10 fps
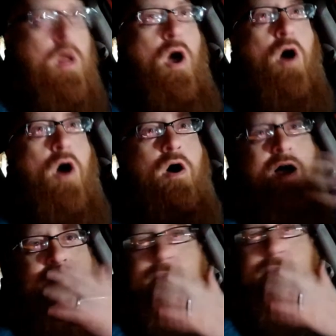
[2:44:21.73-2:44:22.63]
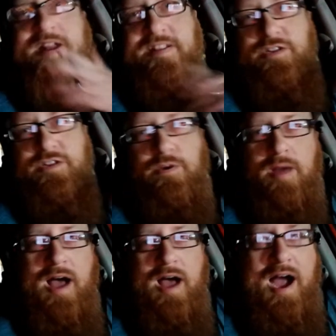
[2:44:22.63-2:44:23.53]
Oh, I know what I need to do.
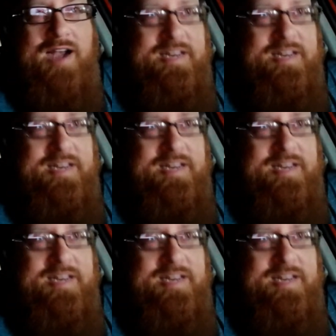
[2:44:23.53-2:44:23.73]
I need